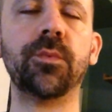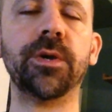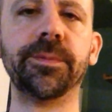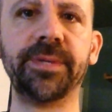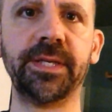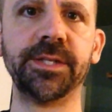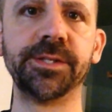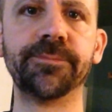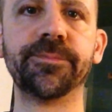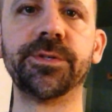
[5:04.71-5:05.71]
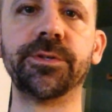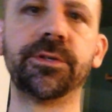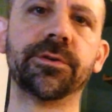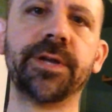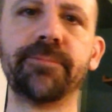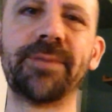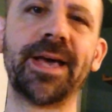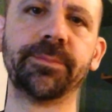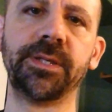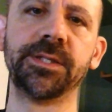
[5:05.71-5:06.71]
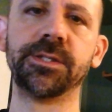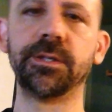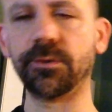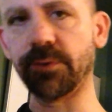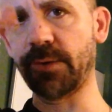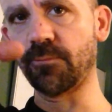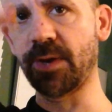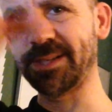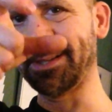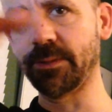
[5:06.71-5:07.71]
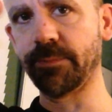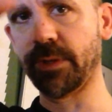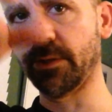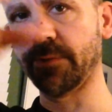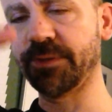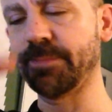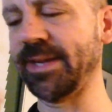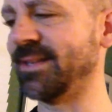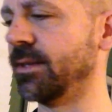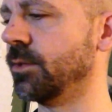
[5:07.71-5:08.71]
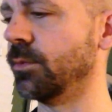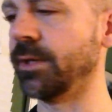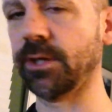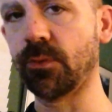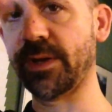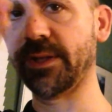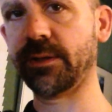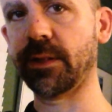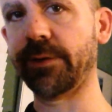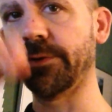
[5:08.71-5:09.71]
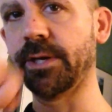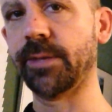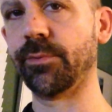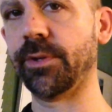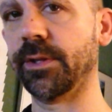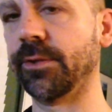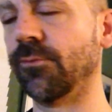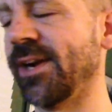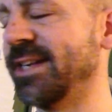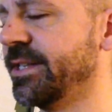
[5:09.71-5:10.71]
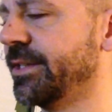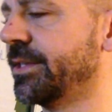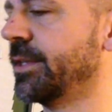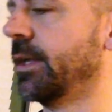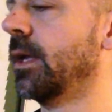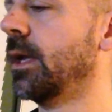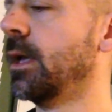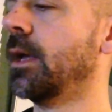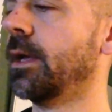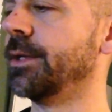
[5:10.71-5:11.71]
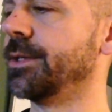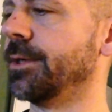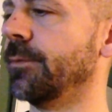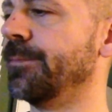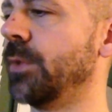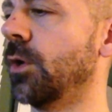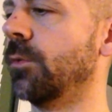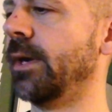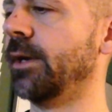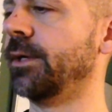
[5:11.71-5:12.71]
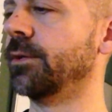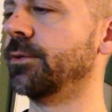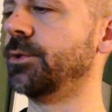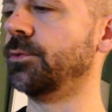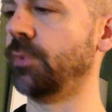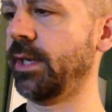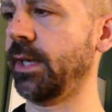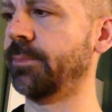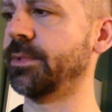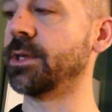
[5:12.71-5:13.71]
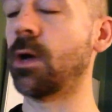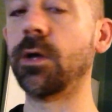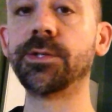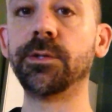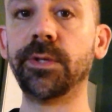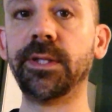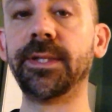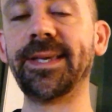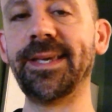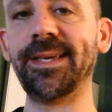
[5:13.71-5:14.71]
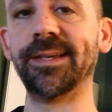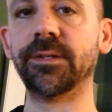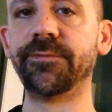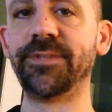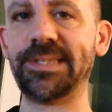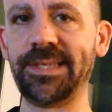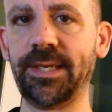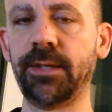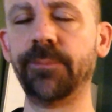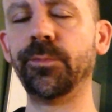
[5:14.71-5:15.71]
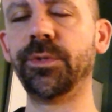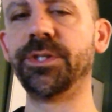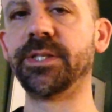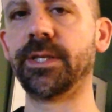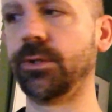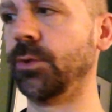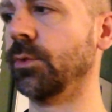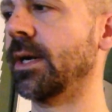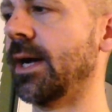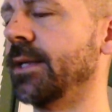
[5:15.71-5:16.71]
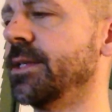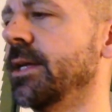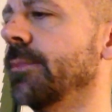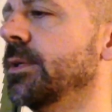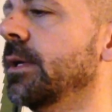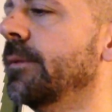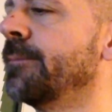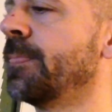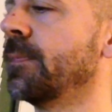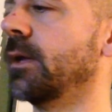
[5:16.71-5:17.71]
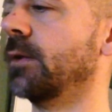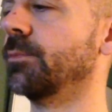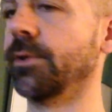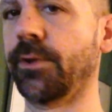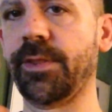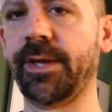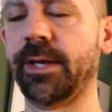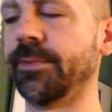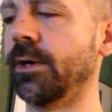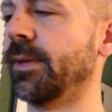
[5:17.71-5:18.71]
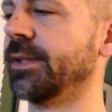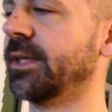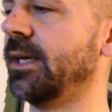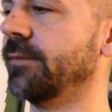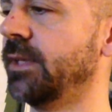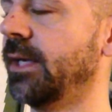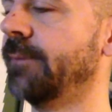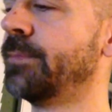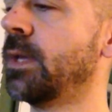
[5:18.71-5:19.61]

where the beat is. So you create backbeats, you create rests in the middle of spaces where you don't want to clutter it up with other rests. So Oh Mary Don't You Weep is also in the key of D, which is a new concept. I'll put a little thing up there about the key of D,